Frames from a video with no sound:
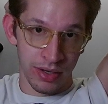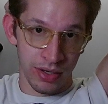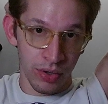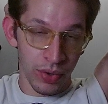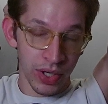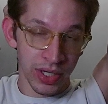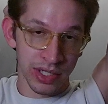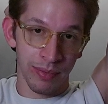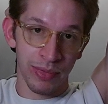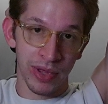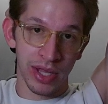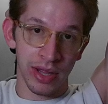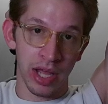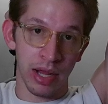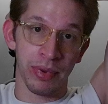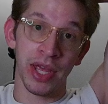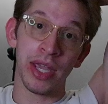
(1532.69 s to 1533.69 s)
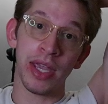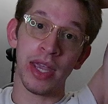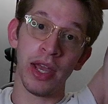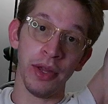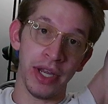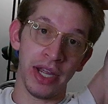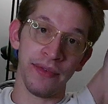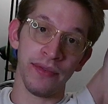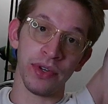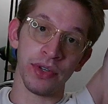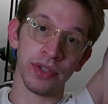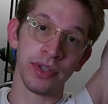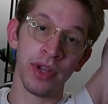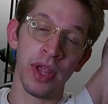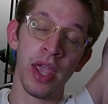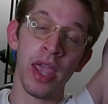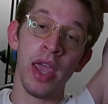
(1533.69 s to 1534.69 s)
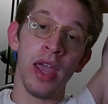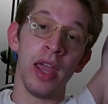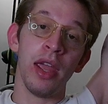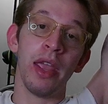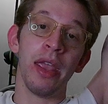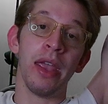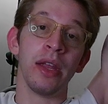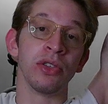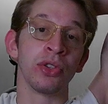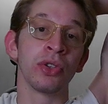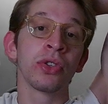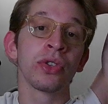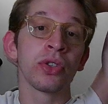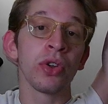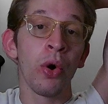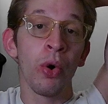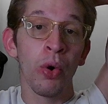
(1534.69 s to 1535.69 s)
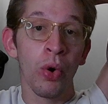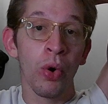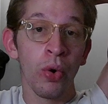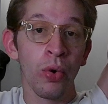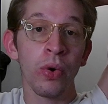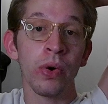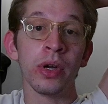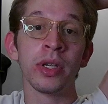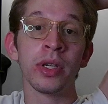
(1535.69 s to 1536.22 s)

doing something like playing Helldivers in so